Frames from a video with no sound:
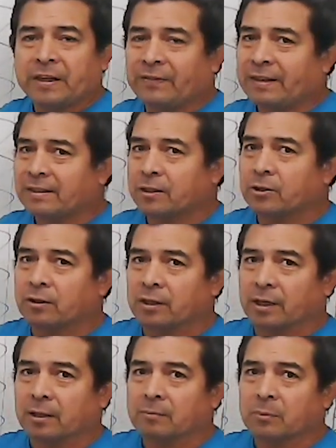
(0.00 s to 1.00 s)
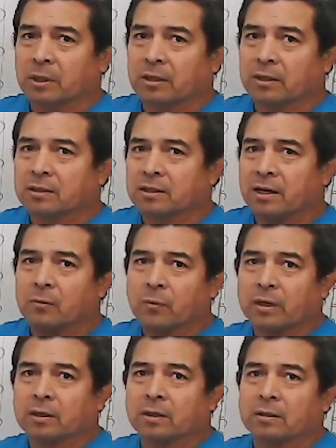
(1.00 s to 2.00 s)
And that's a good thing because now
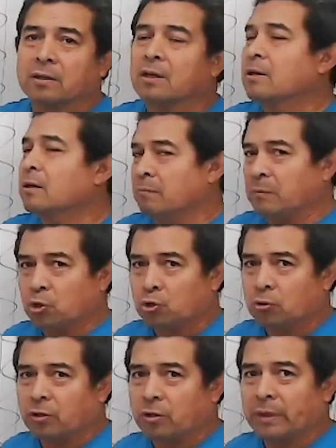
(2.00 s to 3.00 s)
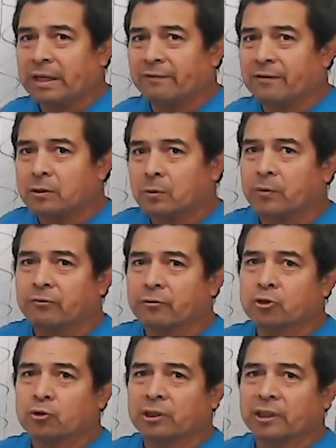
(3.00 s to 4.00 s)
we can make sure that we have no
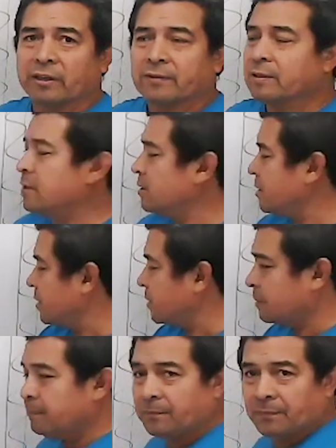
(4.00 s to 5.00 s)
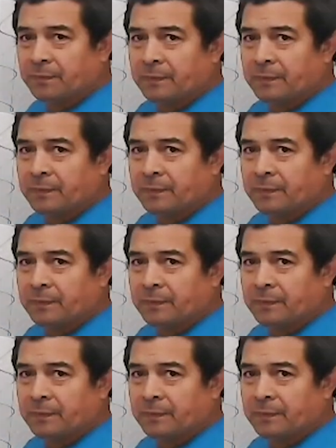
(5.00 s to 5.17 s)
refrigerant left in the system